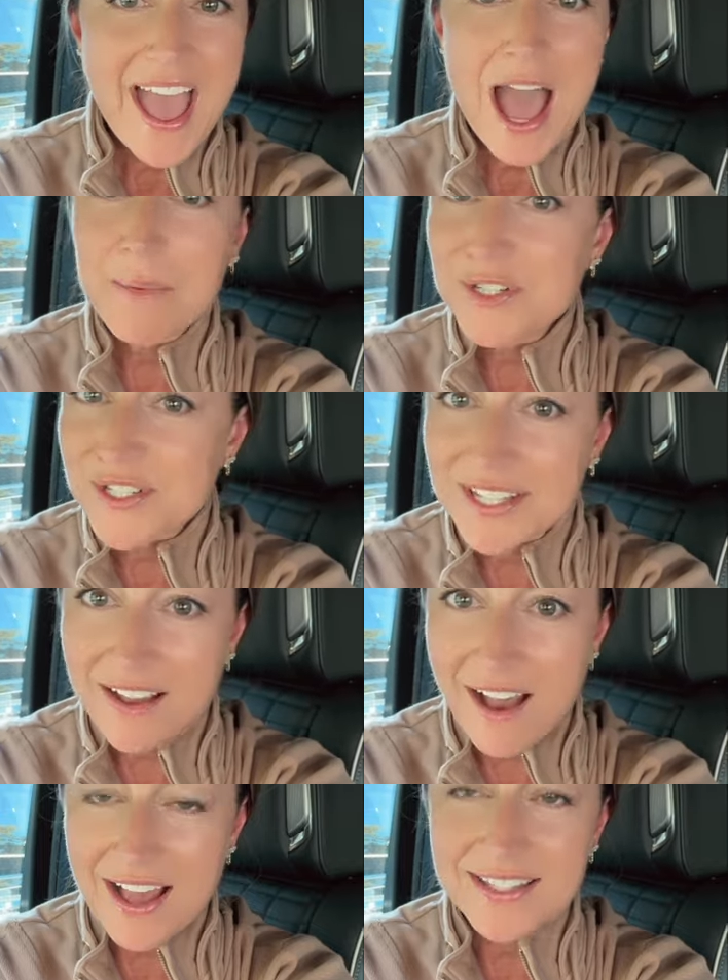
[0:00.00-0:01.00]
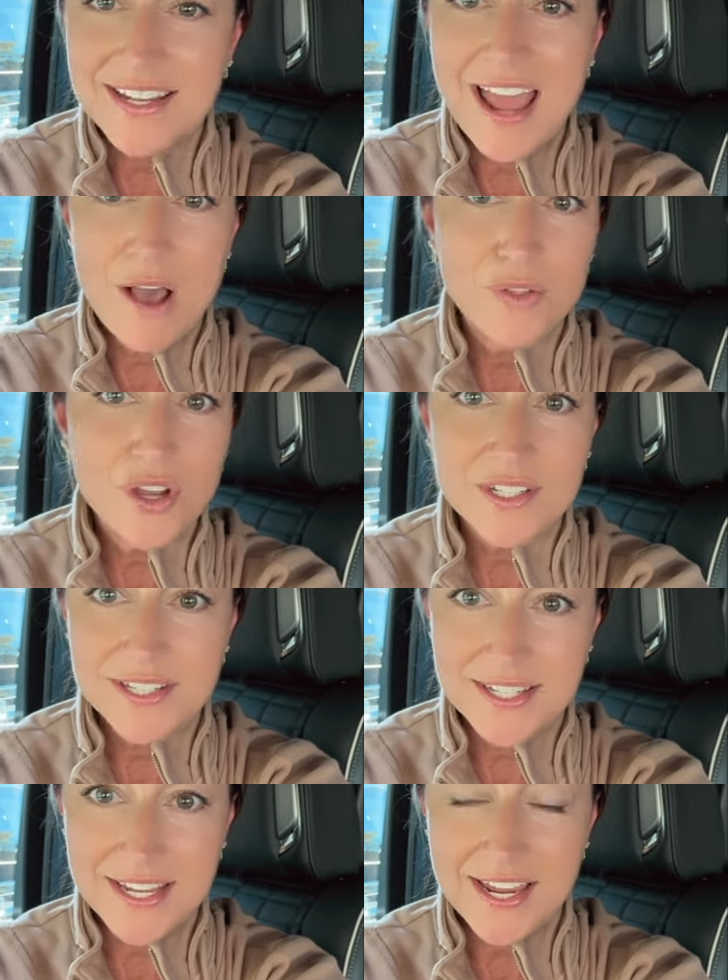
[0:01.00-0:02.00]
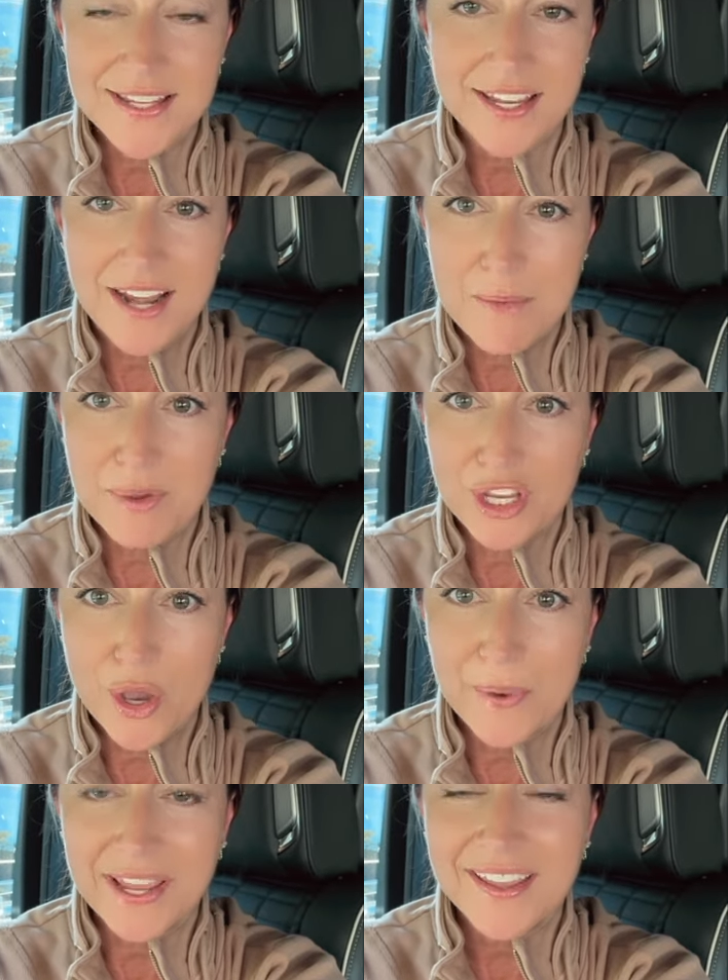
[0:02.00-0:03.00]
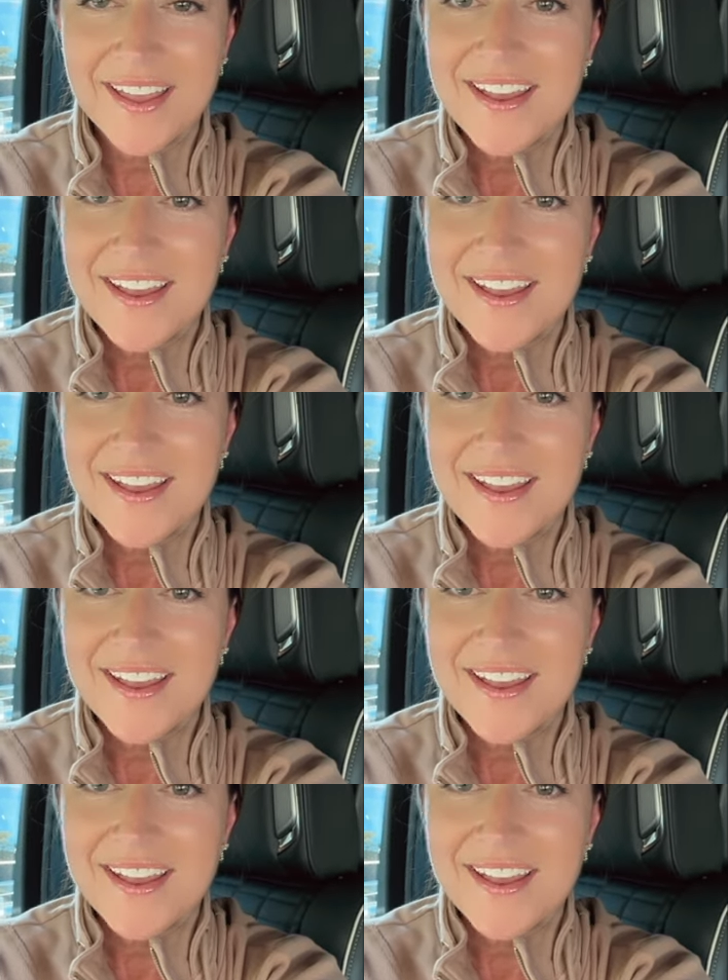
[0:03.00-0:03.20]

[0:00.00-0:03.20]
How much does it cost, and how long does it take to get up and going?"